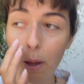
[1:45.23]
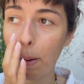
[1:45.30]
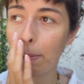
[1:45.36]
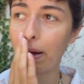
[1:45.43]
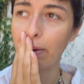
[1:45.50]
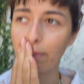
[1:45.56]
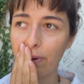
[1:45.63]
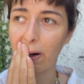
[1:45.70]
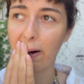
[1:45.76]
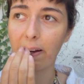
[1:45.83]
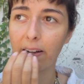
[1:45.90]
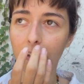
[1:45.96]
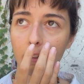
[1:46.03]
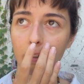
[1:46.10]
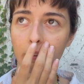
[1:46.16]
but I'm
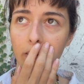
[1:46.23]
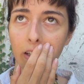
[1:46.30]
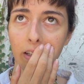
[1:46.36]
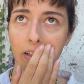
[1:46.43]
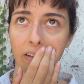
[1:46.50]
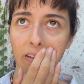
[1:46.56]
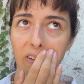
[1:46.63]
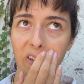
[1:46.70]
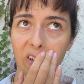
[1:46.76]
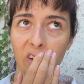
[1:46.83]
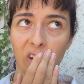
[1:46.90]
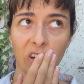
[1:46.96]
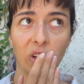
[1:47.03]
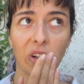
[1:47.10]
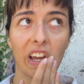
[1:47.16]
trying
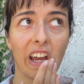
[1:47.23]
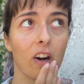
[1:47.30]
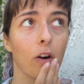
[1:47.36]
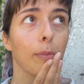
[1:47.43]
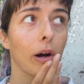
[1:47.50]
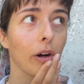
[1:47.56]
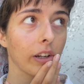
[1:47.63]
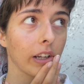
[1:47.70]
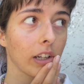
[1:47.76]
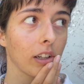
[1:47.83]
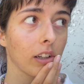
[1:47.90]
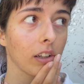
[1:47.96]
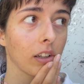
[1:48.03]
not to care about it.